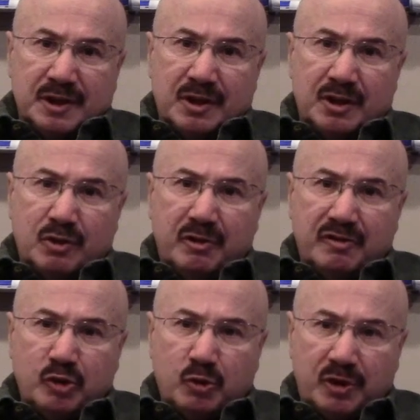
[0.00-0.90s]
Hello
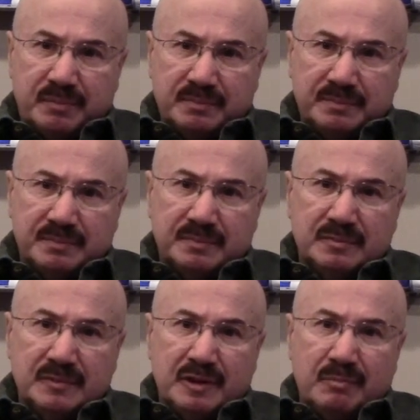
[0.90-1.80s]
everyone,
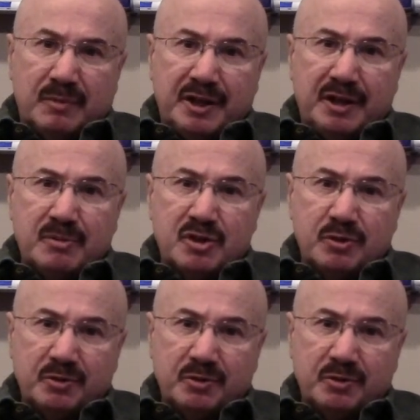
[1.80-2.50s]
my name is